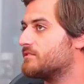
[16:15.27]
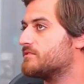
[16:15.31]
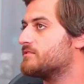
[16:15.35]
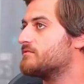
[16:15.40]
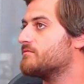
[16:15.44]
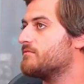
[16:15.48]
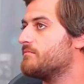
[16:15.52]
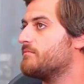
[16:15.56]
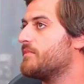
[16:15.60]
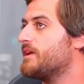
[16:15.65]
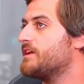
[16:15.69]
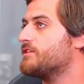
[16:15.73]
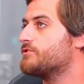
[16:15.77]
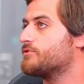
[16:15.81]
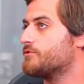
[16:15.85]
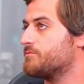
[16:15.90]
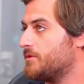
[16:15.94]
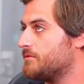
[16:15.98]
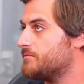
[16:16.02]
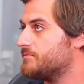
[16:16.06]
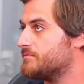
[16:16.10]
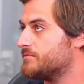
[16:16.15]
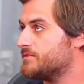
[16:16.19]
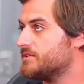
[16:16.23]
not
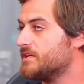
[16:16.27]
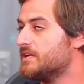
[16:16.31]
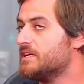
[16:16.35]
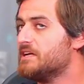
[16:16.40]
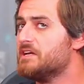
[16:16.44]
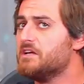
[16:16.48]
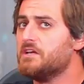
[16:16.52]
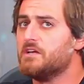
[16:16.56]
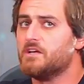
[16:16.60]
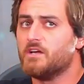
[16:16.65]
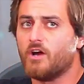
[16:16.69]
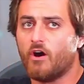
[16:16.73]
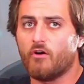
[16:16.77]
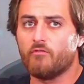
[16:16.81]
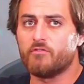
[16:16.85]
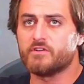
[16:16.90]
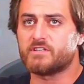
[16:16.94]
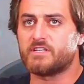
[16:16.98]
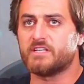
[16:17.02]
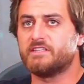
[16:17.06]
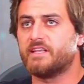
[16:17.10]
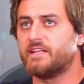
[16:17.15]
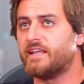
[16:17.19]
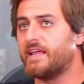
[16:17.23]
major problems.
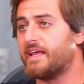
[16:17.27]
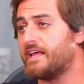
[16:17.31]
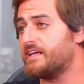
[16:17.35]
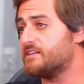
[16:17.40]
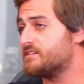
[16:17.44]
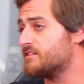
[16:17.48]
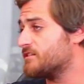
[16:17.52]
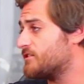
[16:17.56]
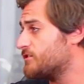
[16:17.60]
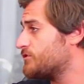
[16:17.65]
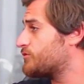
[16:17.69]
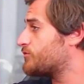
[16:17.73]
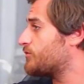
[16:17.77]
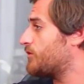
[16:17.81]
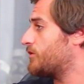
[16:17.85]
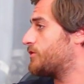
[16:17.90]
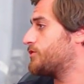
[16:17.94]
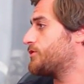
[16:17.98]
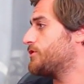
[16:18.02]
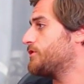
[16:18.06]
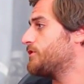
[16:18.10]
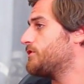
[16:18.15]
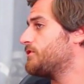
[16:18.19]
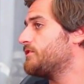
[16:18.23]
Obviously, delays in
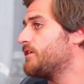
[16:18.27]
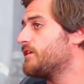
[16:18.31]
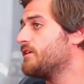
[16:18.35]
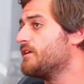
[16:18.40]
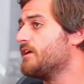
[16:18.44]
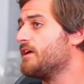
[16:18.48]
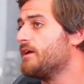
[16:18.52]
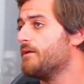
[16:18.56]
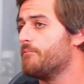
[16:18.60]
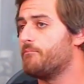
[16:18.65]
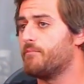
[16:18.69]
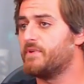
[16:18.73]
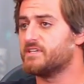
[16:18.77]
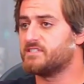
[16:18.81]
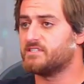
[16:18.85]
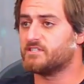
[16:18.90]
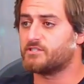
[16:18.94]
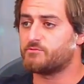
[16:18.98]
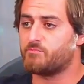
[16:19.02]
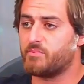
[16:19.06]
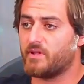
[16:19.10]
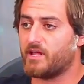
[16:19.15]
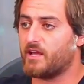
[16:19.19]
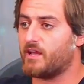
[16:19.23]
construction and
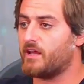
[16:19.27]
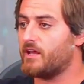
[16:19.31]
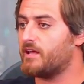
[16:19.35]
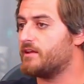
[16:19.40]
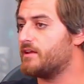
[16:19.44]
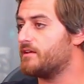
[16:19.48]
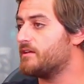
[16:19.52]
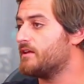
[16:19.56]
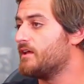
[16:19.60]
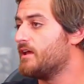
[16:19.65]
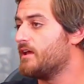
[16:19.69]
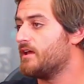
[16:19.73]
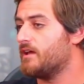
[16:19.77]
business plan,